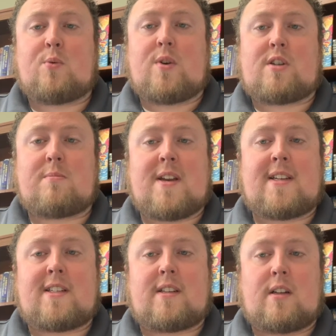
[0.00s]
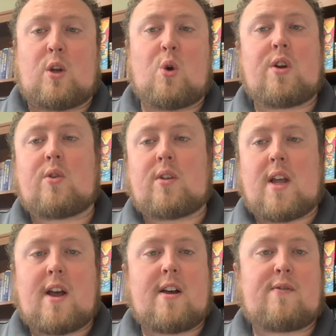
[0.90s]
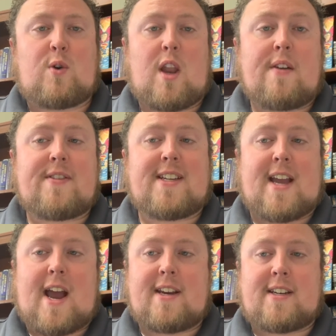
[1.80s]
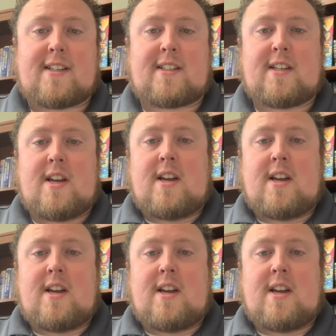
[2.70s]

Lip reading: which means loyal love or loving kindness.